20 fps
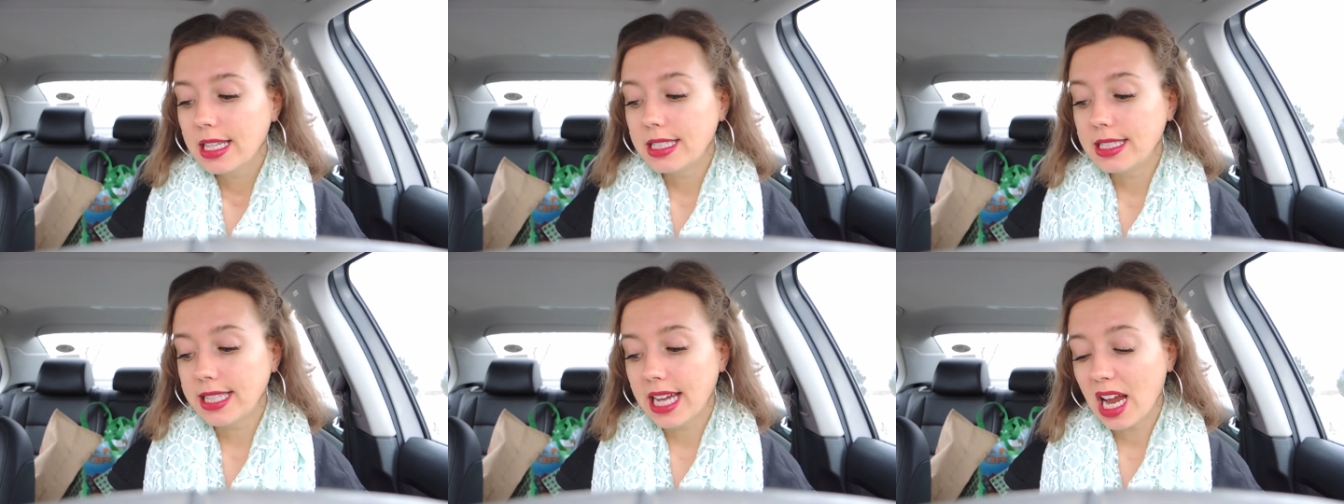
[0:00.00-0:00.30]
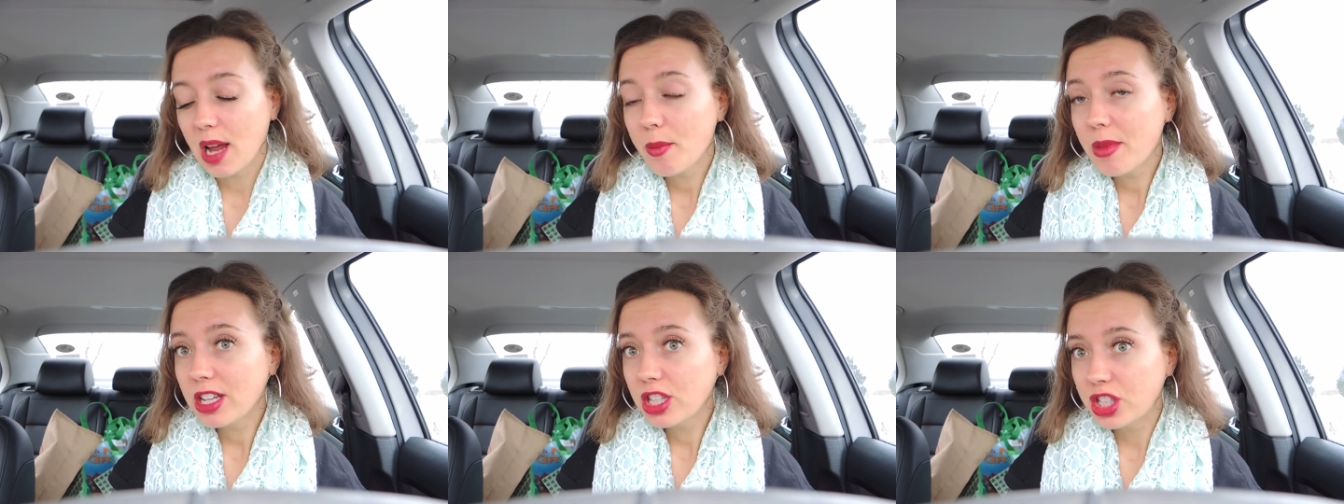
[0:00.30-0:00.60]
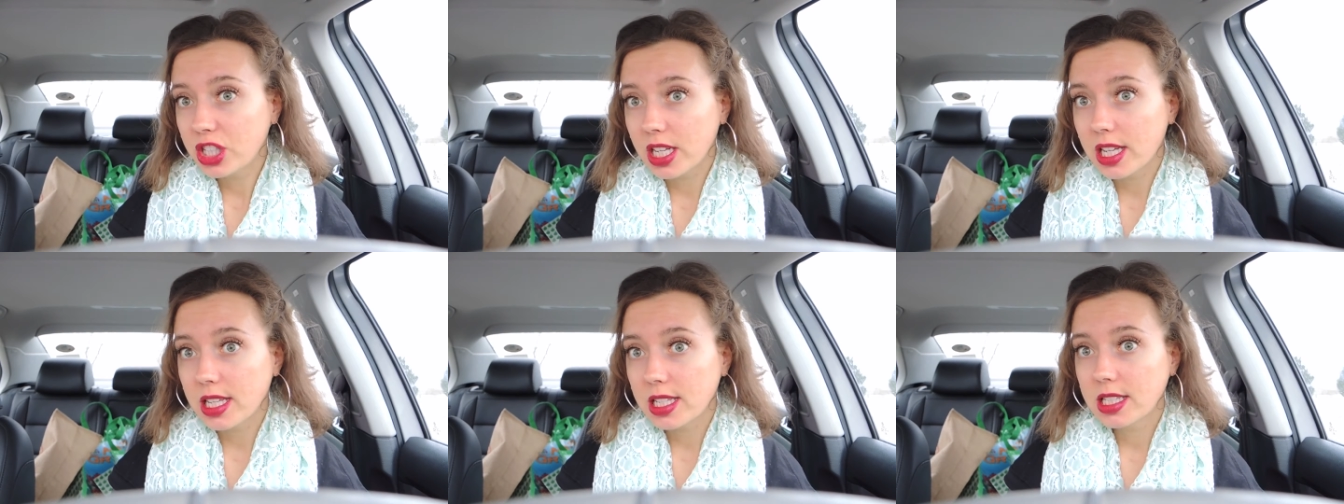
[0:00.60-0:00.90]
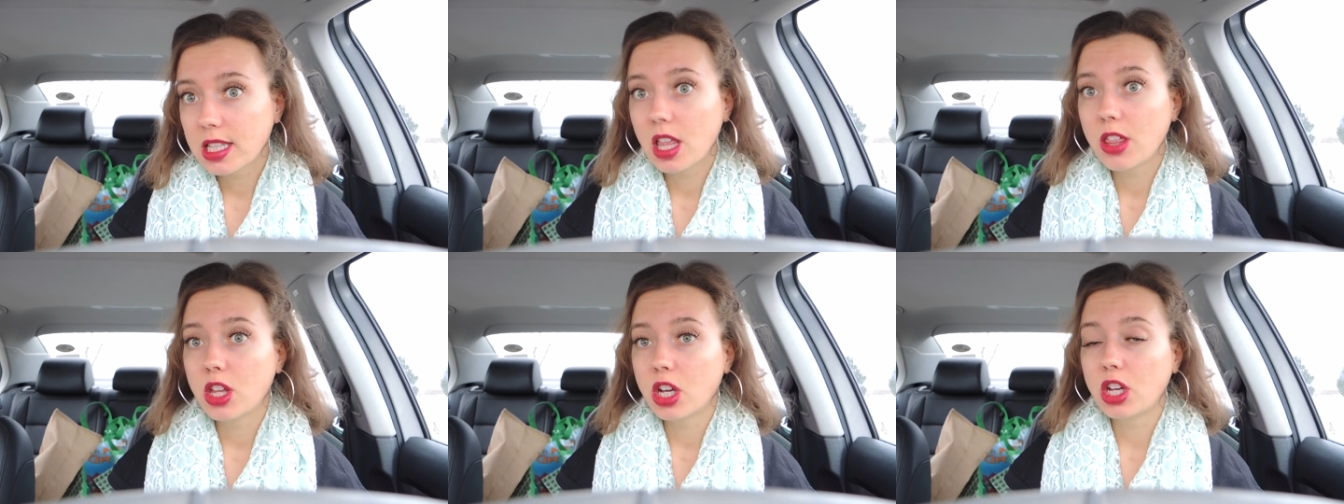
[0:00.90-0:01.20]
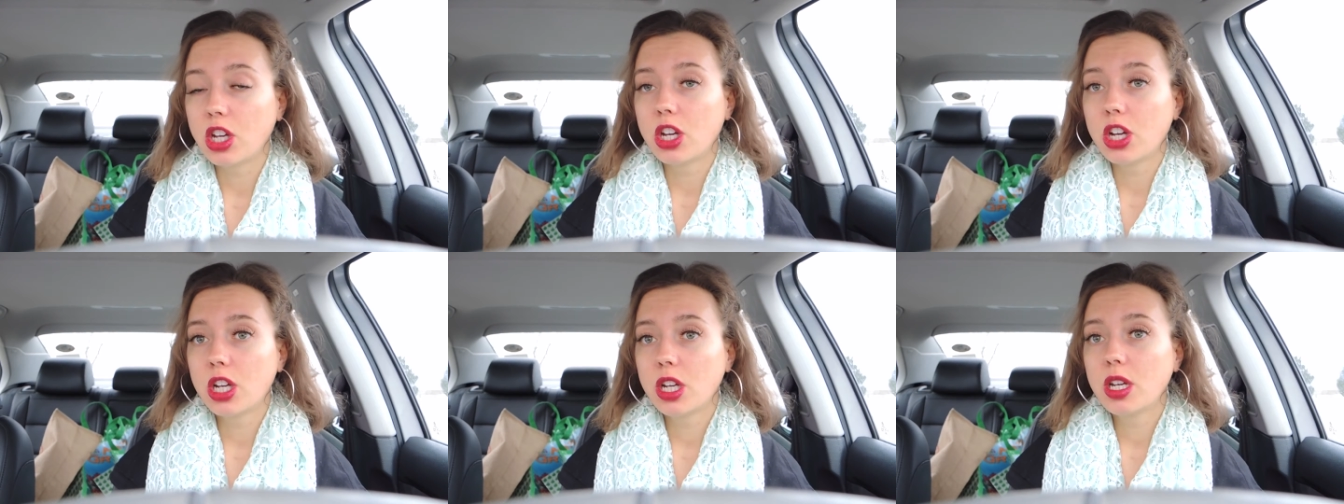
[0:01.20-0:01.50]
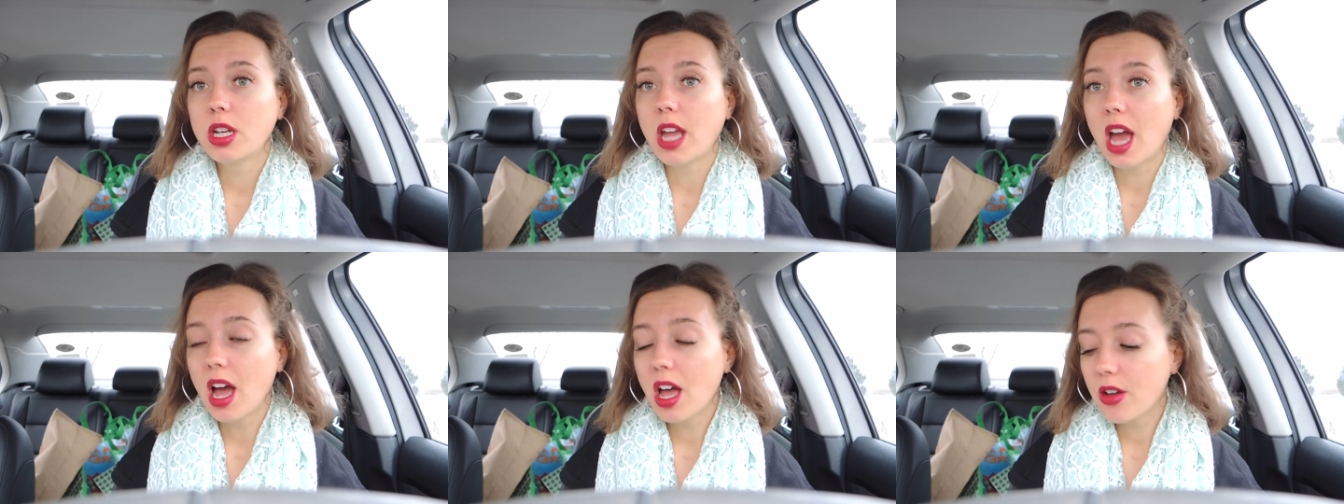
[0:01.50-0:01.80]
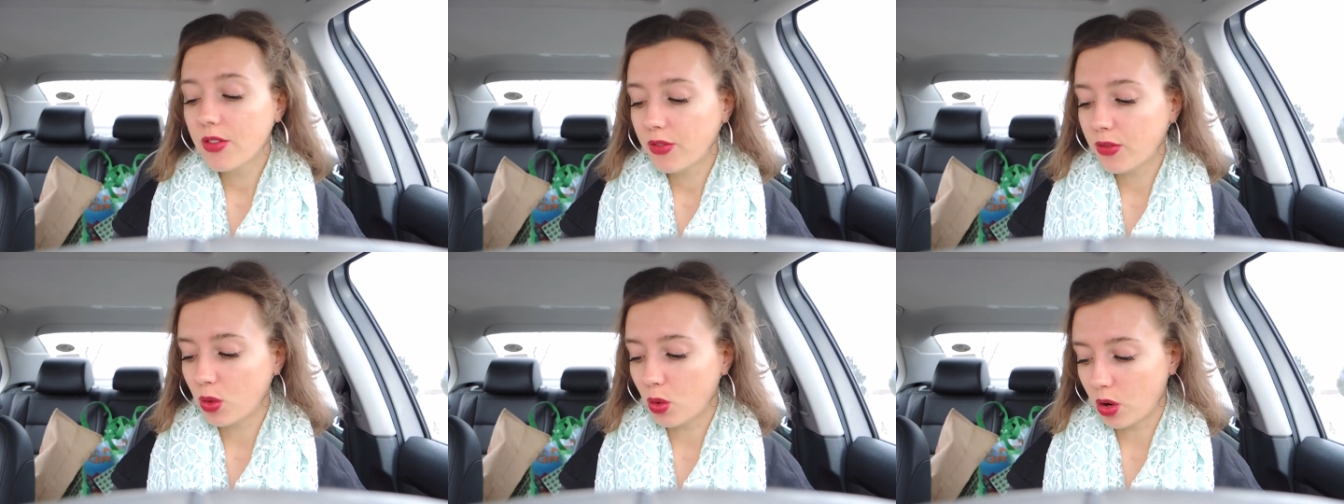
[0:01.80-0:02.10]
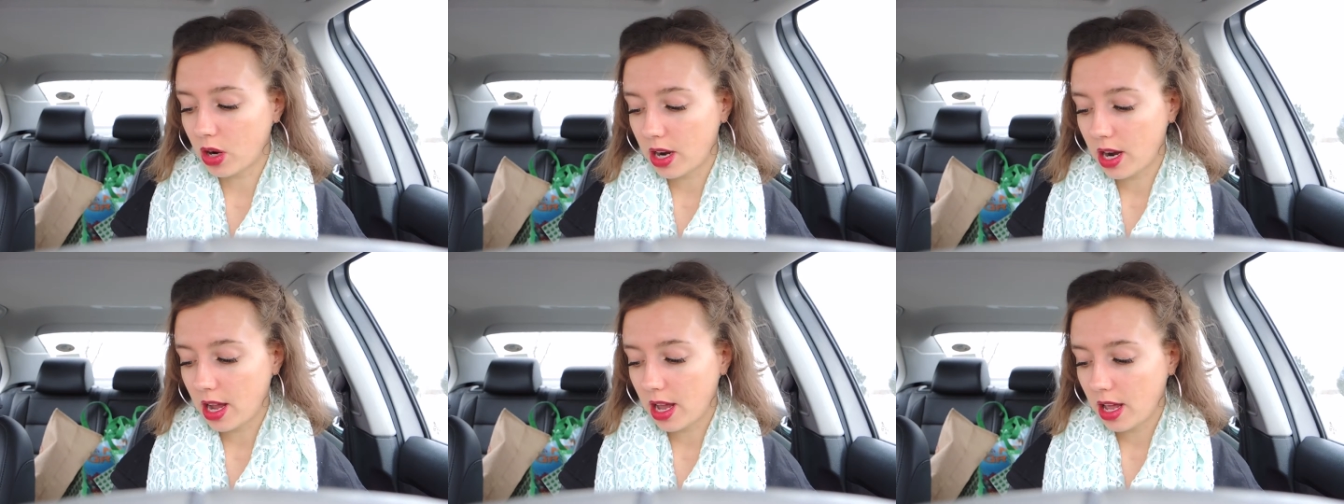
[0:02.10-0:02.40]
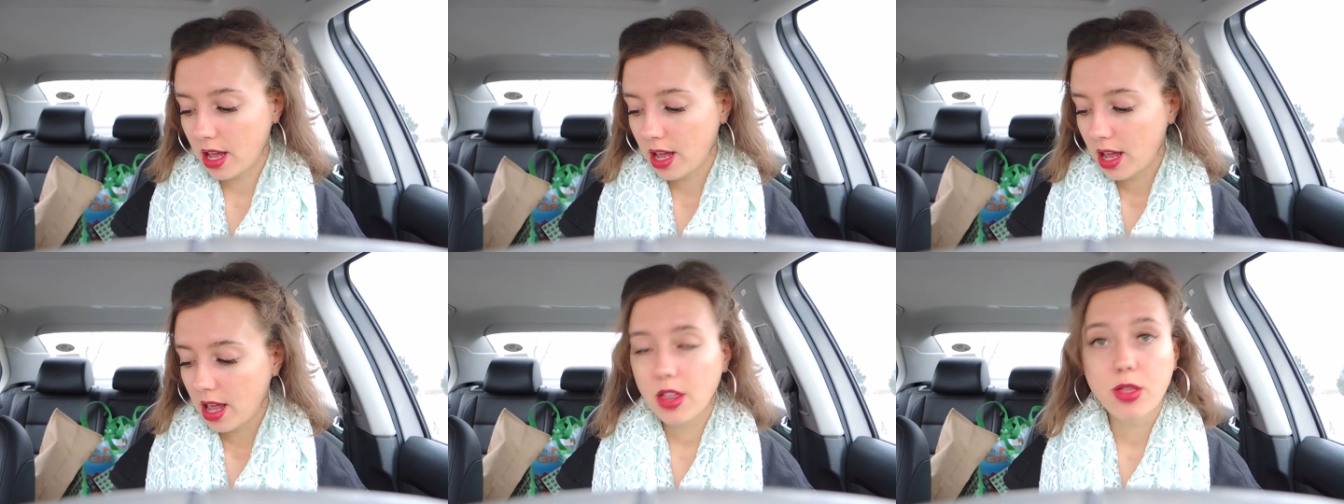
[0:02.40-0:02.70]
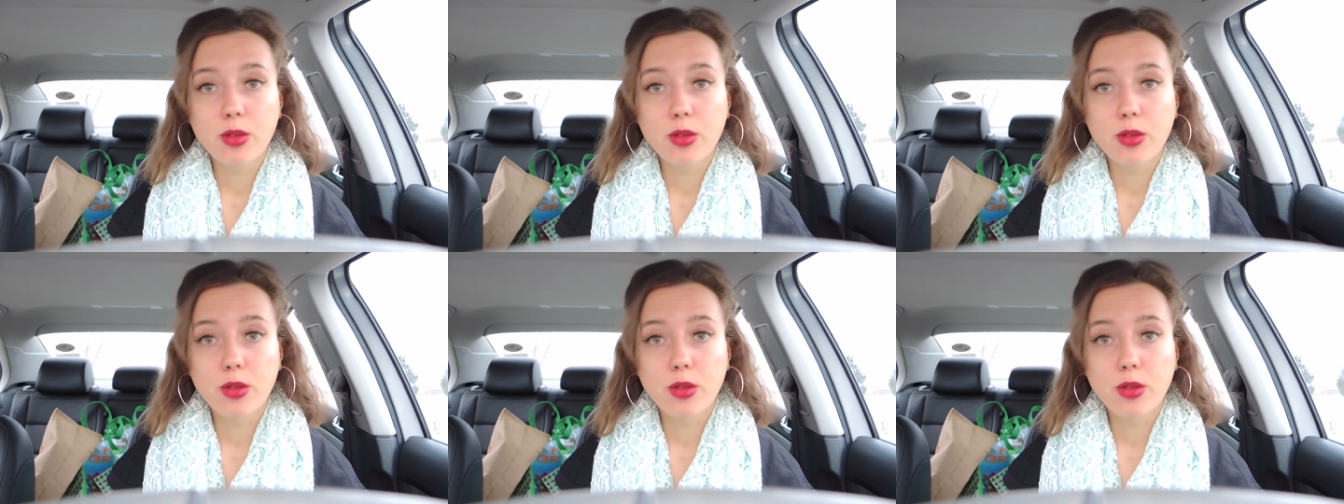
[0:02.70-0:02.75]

damages the good gut flora